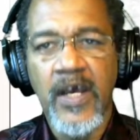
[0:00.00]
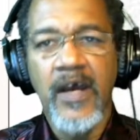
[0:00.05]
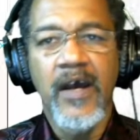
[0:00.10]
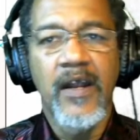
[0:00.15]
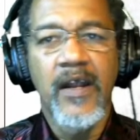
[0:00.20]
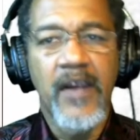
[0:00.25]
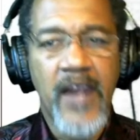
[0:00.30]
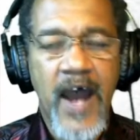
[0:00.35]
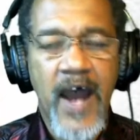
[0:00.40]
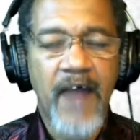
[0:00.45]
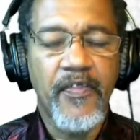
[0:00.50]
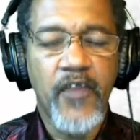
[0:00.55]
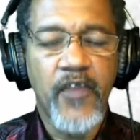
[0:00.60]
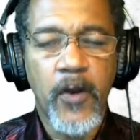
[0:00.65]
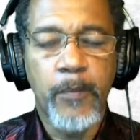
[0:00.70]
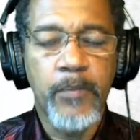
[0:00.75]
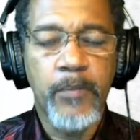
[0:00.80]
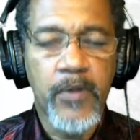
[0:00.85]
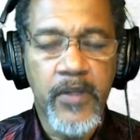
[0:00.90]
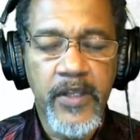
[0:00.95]
not their
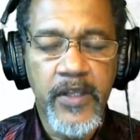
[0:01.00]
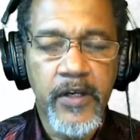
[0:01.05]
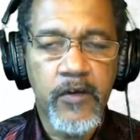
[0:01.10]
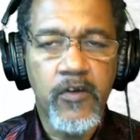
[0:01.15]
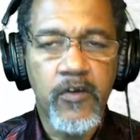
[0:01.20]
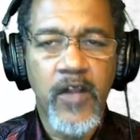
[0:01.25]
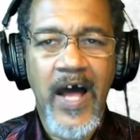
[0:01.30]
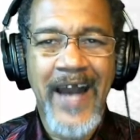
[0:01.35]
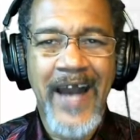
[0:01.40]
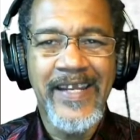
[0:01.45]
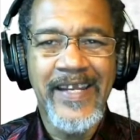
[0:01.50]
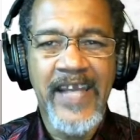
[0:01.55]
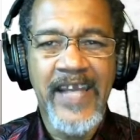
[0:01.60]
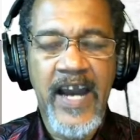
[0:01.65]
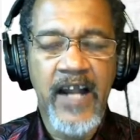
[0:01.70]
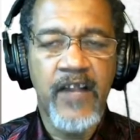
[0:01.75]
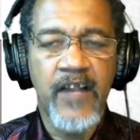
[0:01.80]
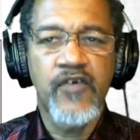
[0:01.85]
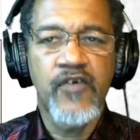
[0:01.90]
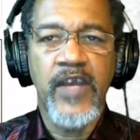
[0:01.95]
political
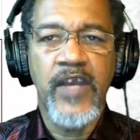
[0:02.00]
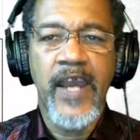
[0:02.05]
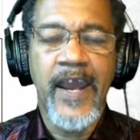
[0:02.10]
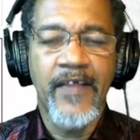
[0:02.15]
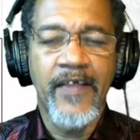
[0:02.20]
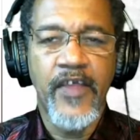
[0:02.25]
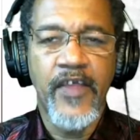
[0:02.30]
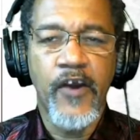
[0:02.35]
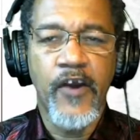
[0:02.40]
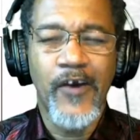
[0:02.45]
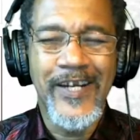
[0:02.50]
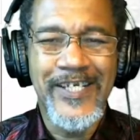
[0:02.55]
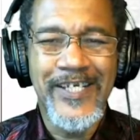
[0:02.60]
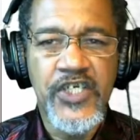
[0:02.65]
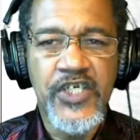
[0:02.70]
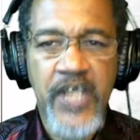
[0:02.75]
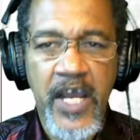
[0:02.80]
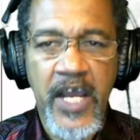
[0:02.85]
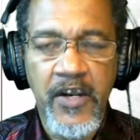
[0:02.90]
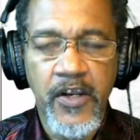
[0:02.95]
ideology and their
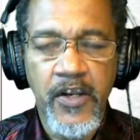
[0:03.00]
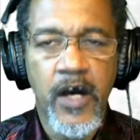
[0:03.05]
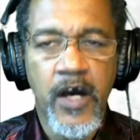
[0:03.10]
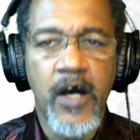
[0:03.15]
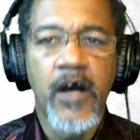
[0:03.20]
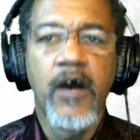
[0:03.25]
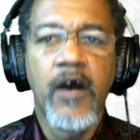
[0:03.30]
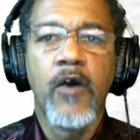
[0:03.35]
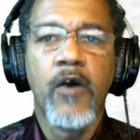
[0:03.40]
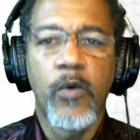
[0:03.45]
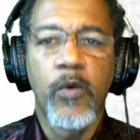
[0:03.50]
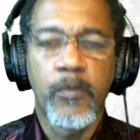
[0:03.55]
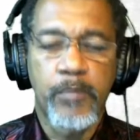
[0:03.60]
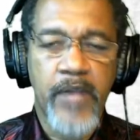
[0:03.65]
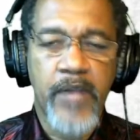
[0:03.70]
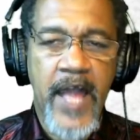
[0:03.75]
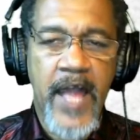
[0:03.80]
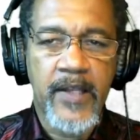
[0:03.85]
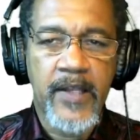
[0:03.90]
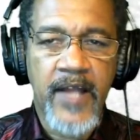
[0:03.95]
agenda with
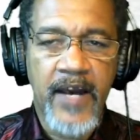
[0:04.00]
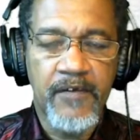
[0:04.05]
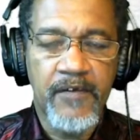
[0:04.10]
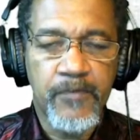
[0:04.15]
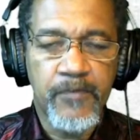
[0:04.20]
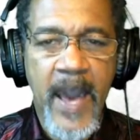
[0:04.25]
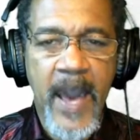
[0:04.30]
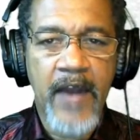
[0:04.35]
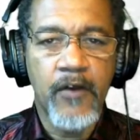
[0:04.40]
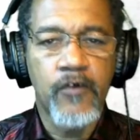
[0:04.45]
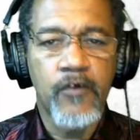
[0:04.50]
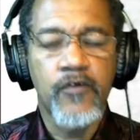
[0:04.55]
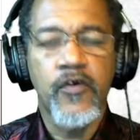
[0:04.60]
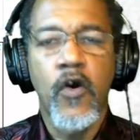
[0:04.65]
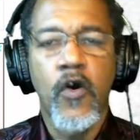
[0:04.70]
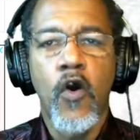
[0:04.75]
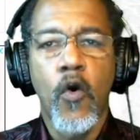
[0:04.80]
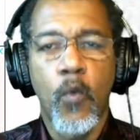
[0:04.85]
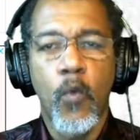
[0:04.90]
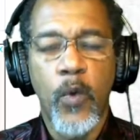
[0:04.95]
Black Lives Matters,
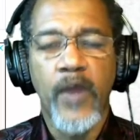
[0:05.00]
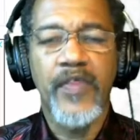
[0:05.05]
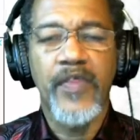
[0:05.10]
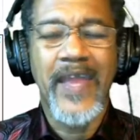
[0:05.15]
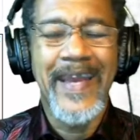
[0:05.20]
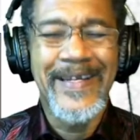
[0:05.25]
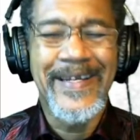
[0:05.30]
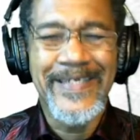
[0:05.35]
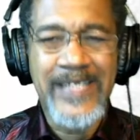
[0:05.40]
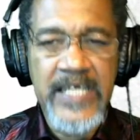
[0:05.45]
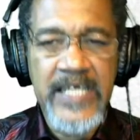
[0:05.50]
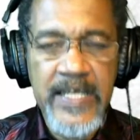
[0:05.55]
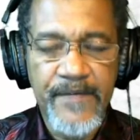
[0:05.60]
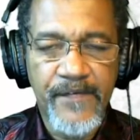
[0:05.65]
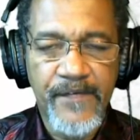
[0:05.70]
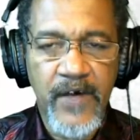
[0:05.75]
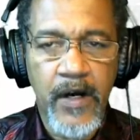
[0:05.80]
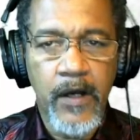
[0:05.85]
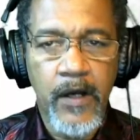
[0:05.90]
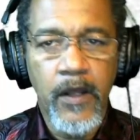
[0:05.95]
with
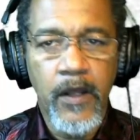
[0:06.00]
Antifa,